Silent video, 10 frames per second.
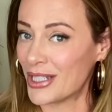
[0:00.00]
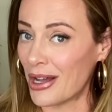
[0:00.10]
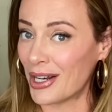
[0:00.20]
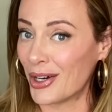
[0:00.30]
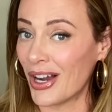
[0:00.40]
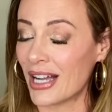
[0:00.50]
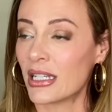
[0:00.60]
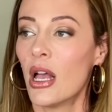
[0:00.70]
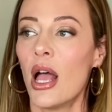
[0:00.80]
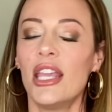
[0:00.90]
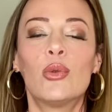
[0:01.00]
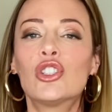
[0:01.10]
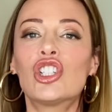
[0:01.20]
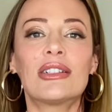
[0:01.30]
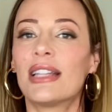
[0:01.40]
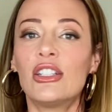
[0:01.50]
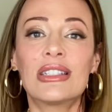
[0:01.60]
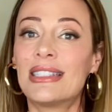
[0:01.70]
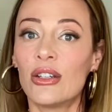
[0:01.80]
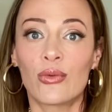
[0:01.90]
not incorrect. It was just, they
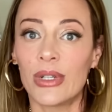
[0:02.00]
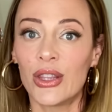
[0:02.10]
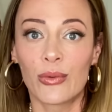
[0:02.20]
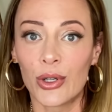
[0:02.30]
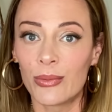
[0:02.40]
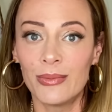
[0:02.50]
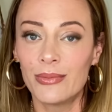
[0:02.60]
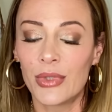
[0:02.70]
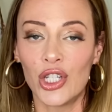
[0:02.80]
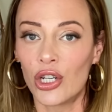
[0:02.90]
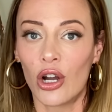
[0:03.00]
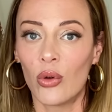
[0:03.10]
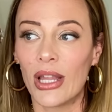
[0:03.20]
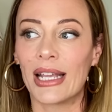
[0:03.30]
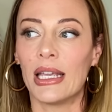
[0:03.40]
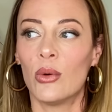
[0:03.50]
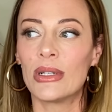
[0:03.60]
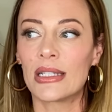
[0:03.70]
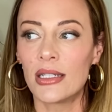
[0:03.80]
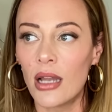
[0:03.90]
just didn't read the room. You know, like it
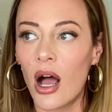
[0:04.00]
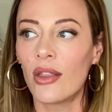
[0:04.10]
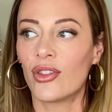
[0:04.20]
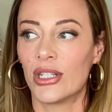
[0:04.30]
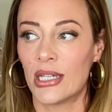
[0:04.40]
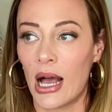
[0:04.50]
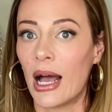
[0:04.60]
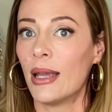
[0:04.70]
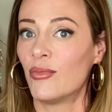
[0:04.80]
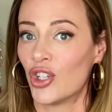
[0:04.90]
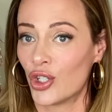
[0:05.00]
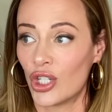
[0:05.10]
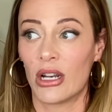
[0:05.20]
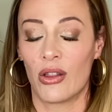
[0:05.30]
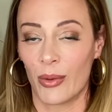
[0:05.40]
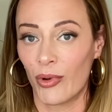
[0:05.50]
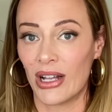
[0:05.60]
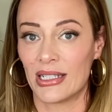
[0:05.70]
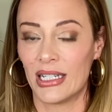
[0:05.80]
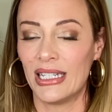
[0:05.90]
was not the time to shit on the
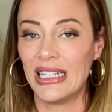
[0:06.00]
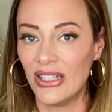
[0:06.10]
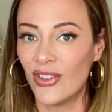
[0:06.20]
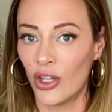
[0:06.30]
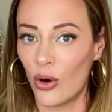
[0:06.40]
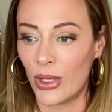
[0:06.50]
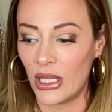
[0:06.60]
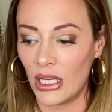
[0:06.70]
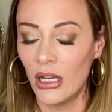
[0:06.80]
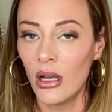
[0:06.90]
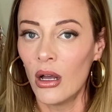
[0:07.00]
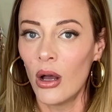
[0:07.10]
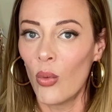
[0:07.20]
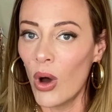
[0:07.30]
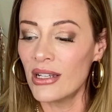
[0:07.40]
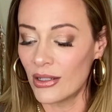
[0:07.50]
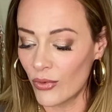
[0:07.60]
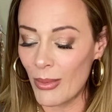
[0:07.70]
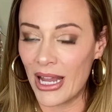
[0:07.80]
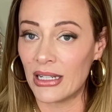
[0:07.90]
president, even though he was and
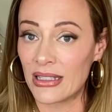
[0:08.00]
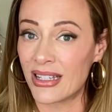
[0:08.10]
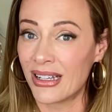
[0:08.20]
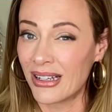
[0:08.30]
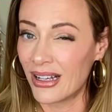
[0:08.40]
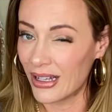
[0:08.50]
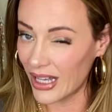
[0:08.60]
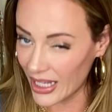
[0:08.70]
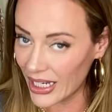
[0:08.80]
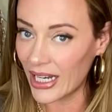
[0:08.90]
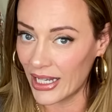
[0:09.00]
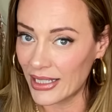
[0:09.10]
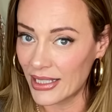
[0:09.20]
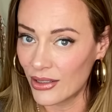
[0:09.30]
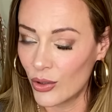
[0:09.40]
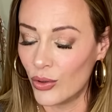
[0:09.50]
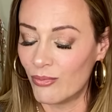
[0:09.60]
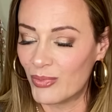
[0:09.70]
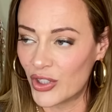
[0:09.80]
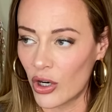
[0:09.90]
remains an idiot who
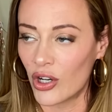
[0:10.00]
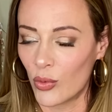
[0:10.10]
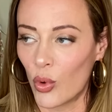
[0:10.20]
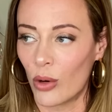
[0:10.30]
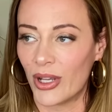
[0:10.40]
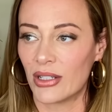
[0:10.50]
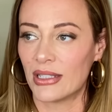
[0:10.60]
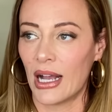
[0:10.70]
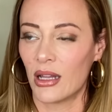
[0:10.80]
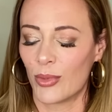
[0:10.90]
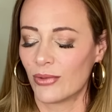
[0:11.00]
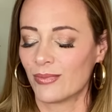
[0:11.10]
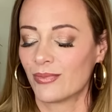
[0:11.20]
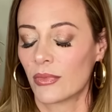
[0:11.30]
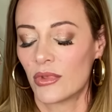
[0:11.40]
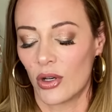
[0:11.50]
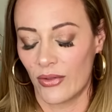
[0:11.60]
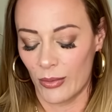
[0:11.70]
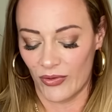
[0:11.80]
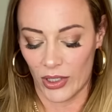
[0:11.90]
started a war because Halliburton, don't even
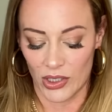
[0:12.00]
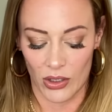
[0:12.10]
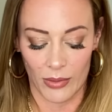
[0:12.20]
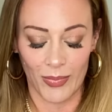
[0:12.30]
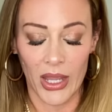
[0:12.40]
get me fucking started.